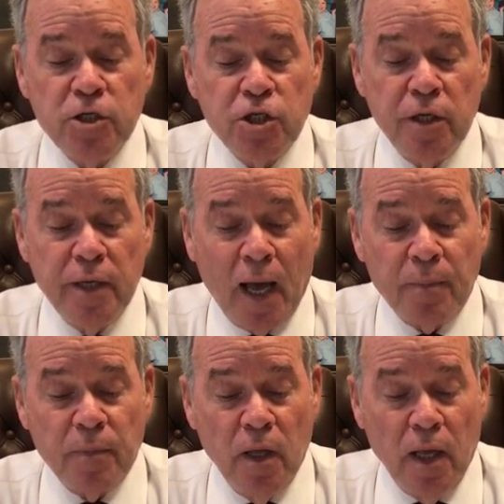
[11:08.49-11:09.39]
And it should
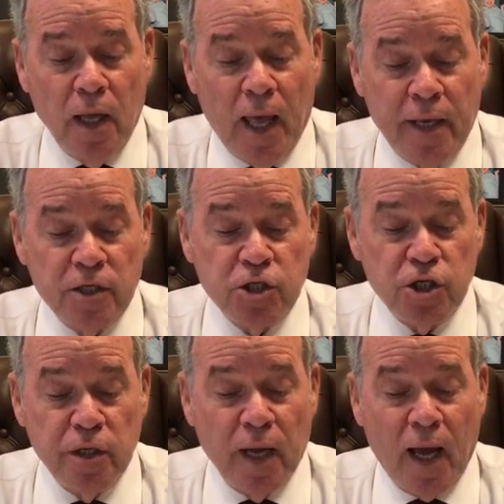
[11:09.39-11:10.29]

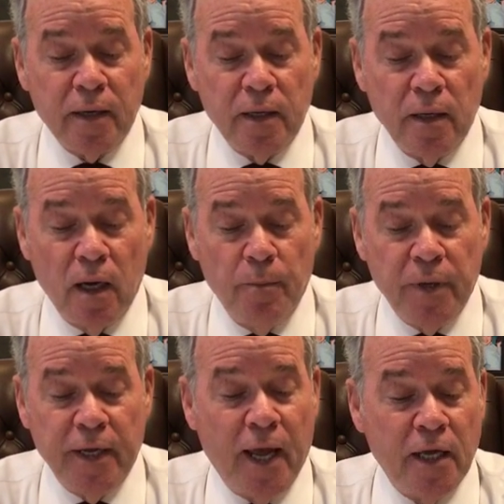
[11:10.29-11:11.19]
not,
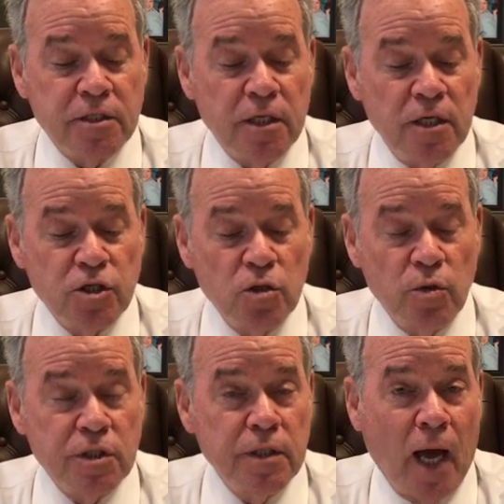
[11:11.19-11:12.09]
be, as the
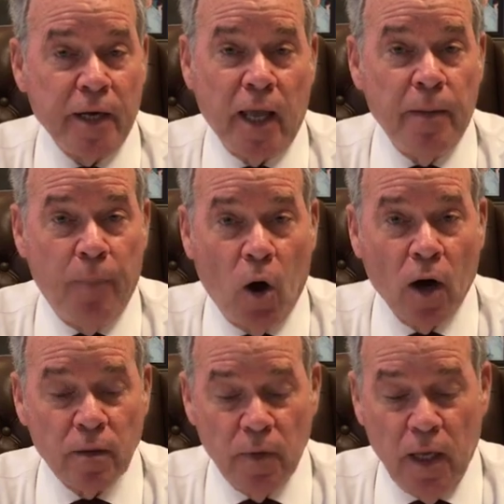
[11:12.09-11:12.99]
issue is not a
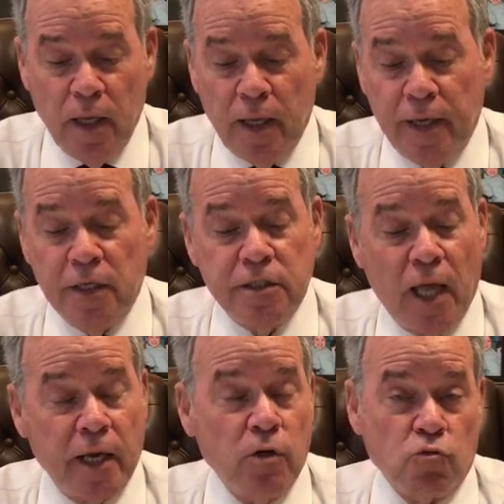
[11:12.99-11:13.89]
bar, it
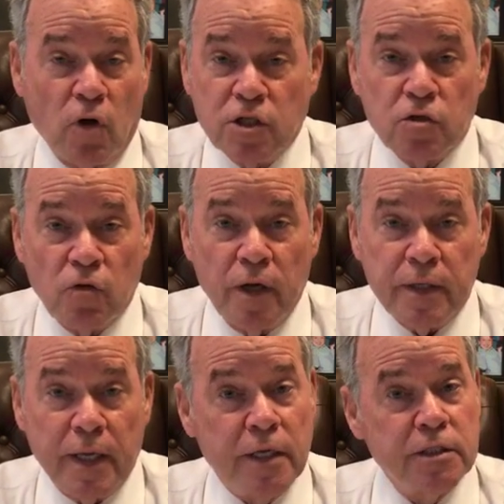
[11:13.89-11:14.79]
is not a
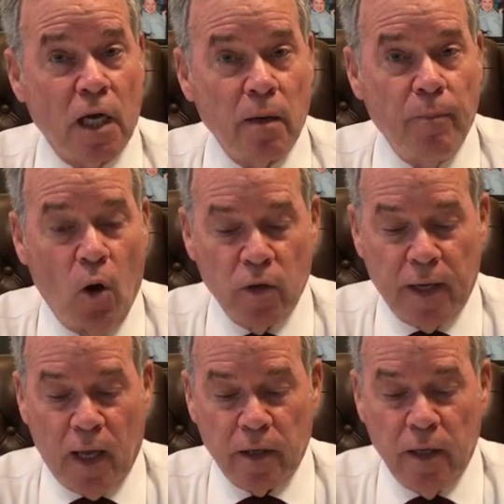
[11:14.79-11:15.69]
restaurant, it is not a
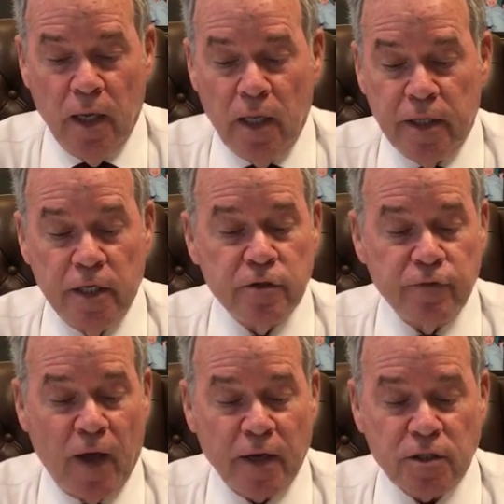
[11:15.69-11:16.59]
bowling alley.
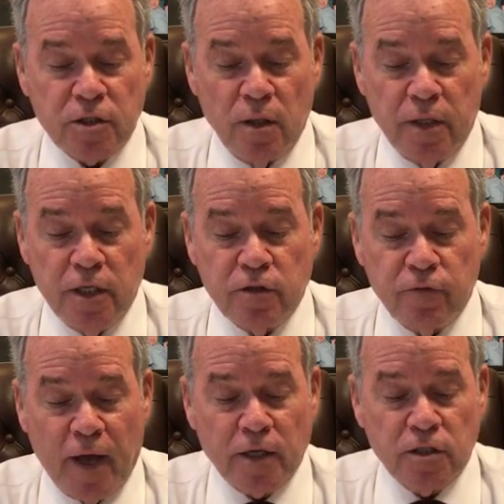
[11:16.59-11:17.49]
These
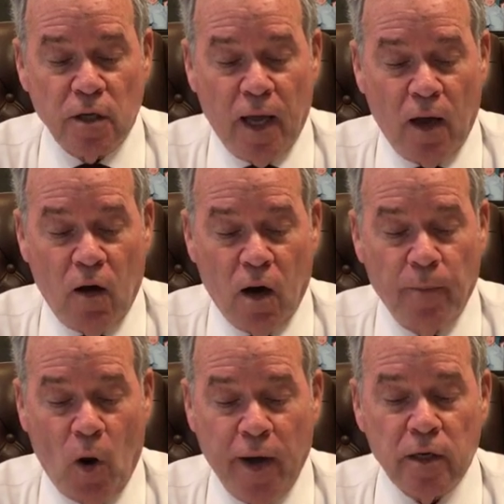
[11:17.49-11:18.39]
facts
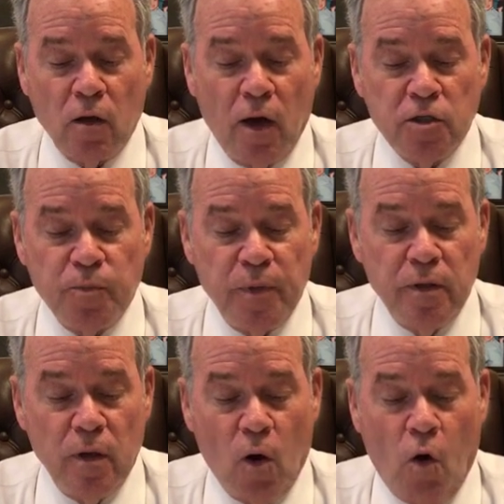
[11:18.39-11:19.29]
are by and
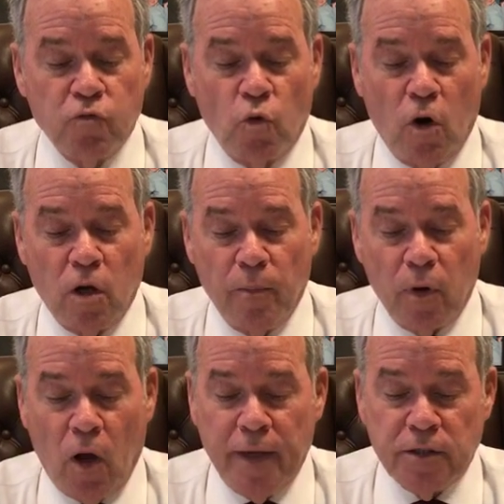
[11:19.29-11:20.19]
large been overall
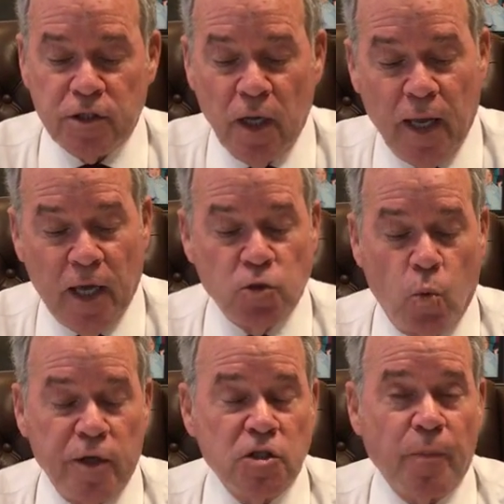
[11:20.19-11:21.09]
compliance,
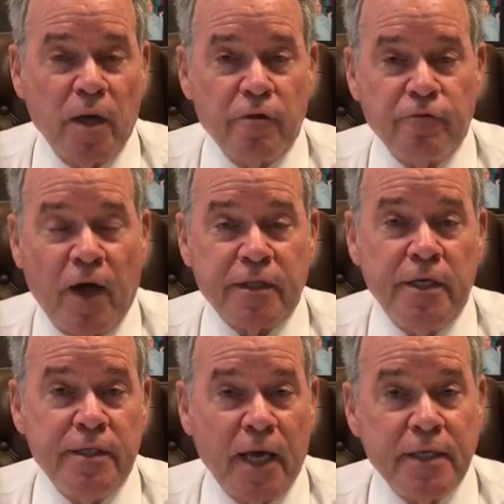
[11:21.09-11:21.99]
as witnessed by the
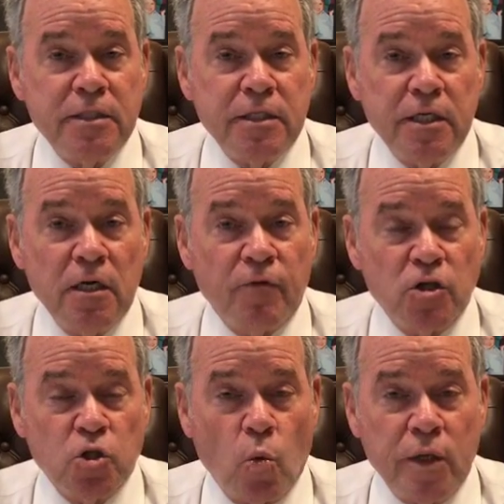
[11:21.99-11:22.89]
fact that 19
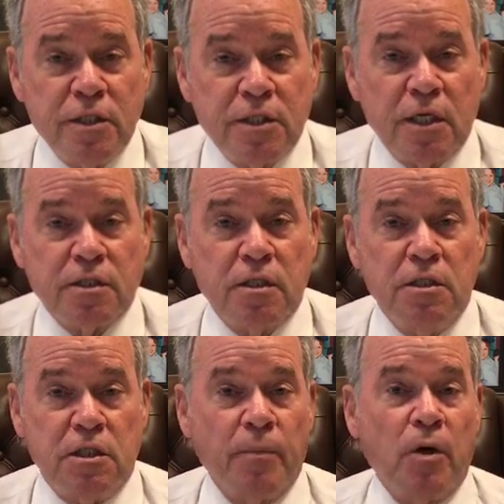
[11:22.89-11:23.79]
of our
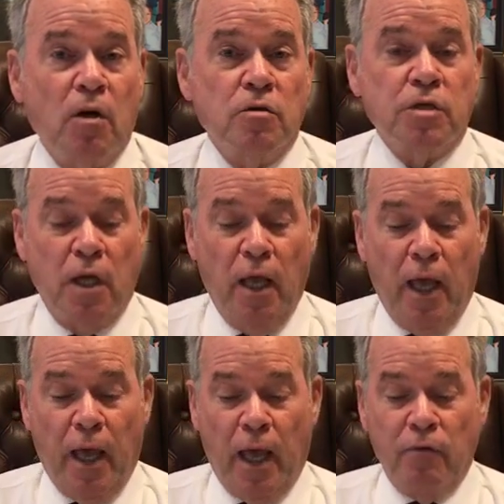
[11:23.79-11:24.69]
26 zip codes
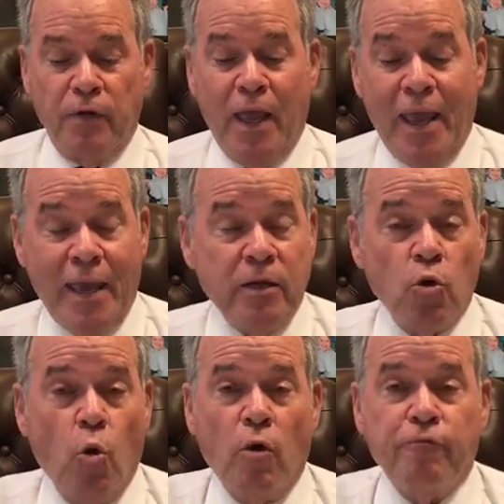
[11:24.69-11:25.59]
have
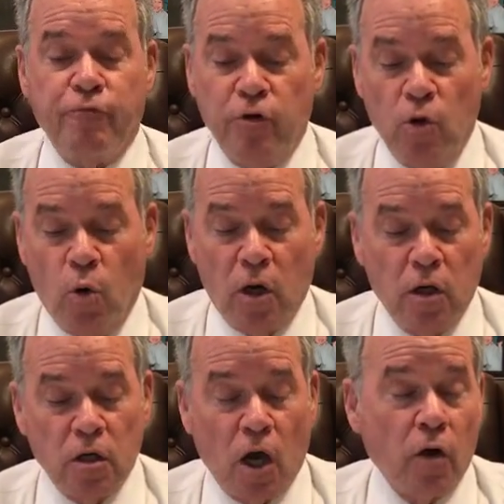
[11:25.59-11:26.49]
8 or
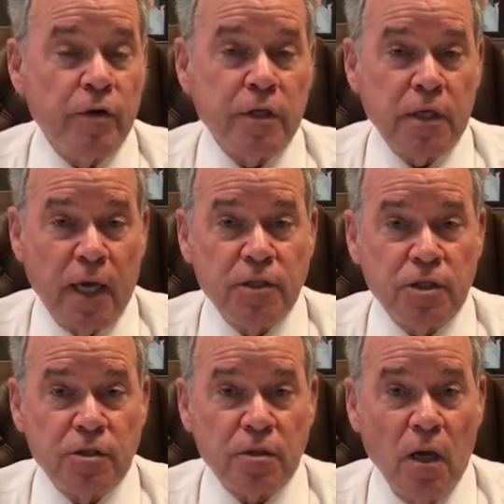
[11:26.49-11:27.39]
fewer current
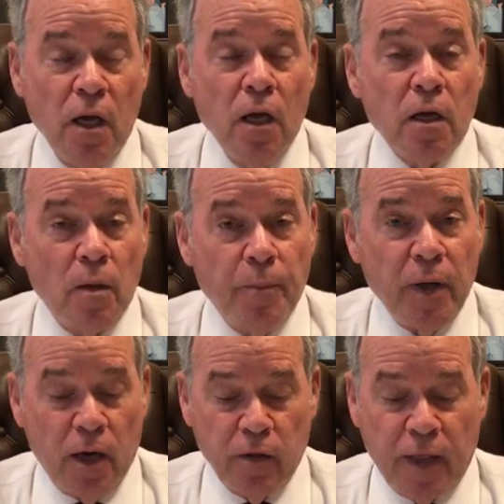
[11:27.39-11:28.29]
cases.
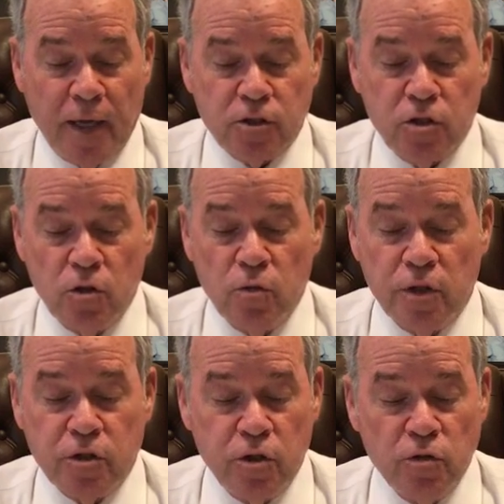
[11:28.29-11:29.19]
Compare that
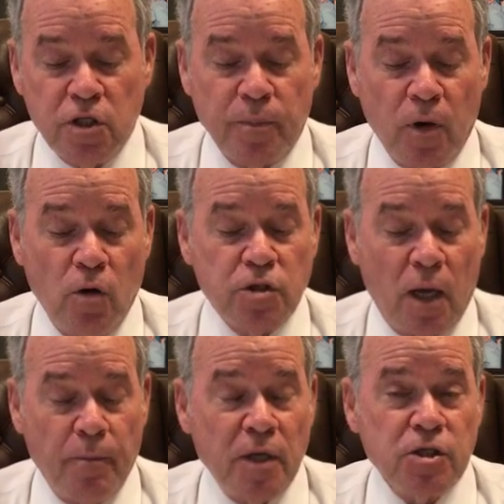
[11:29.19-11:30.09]
to the 2 zip
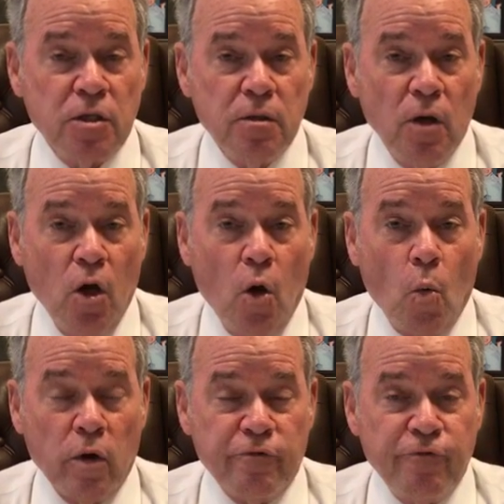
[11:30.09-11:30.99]
codes I mentioned
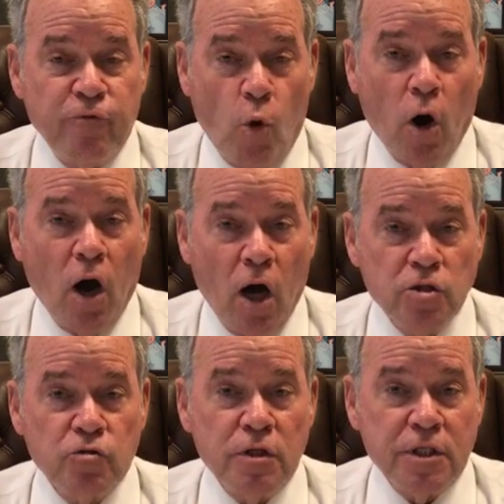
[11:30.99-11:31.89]
with
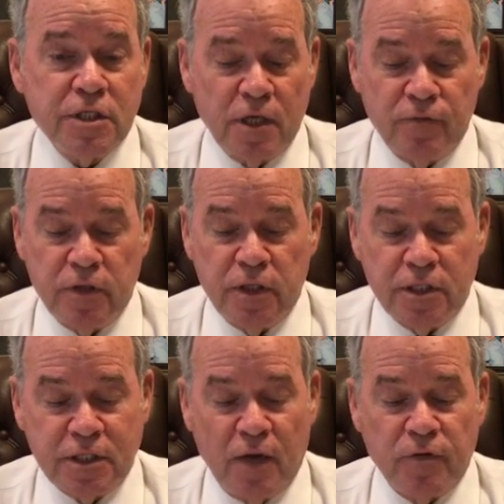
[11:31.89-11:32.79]

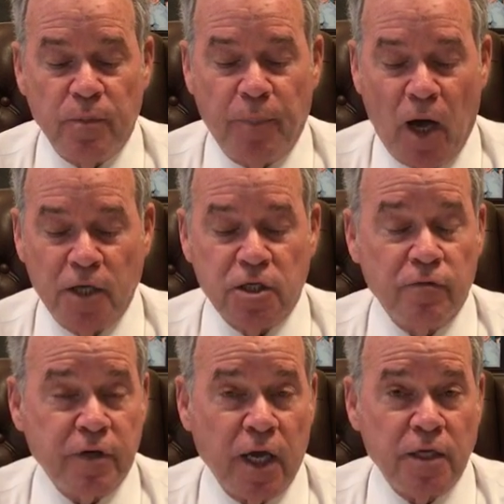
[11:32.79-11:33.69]
477
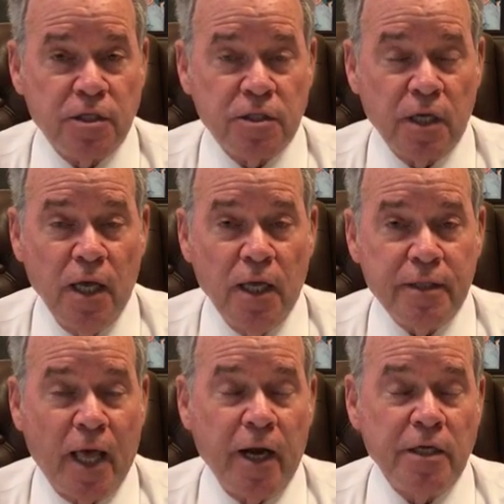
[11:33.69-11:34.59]
positive cases.
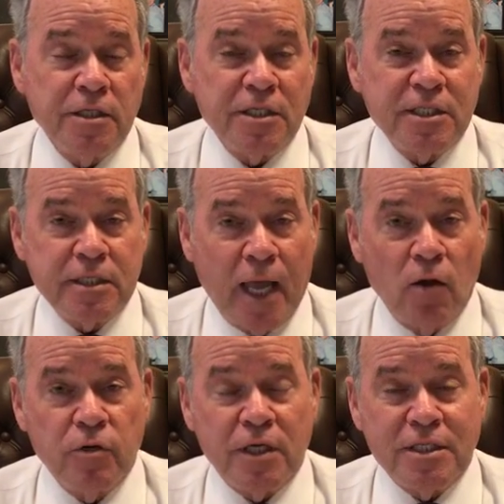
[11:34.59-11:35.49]
That is an
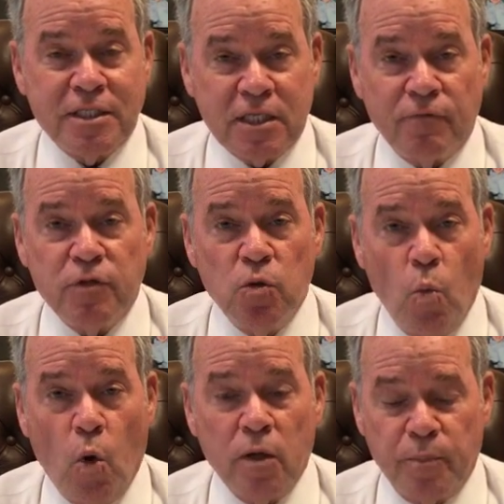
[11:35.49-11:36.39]
astounding
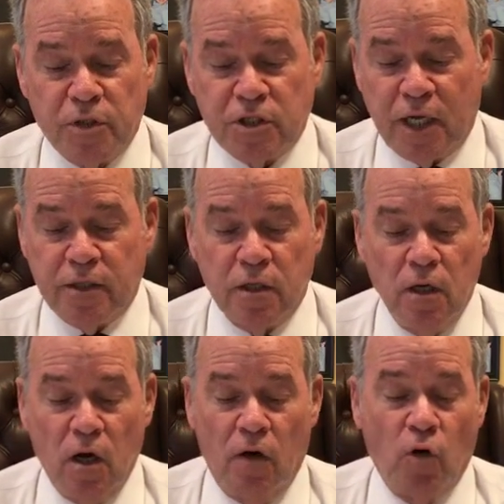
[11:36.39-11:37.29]

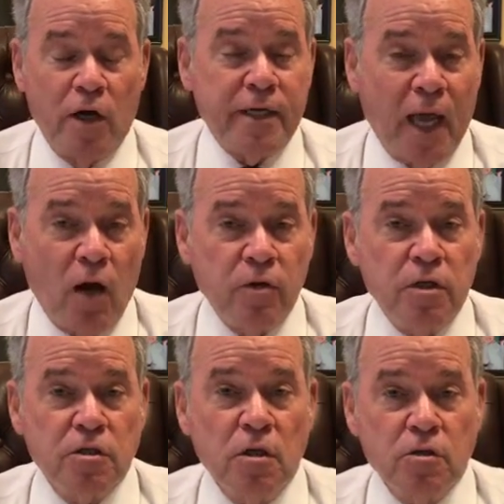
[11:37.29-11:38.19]
71% of our
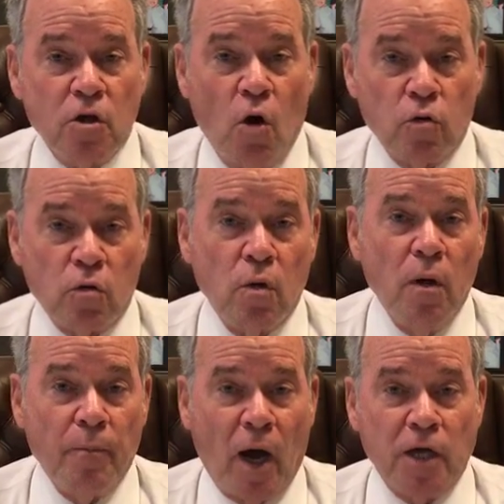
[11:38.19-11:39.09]
county's
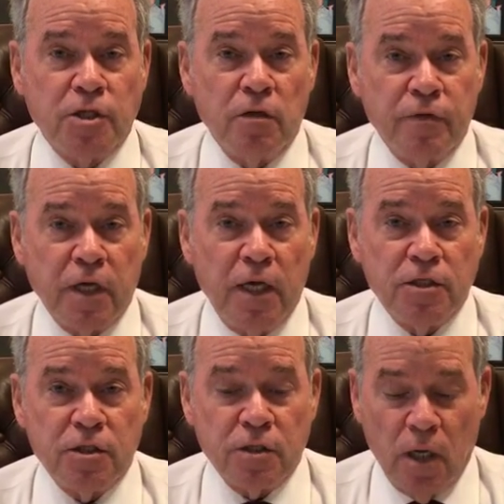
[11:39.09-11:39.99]
total positive
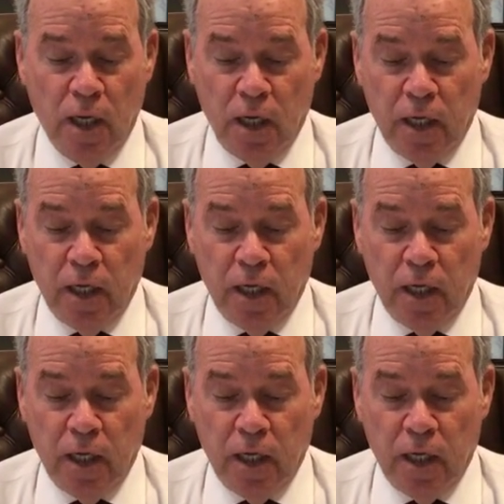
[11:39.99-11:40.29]
cases.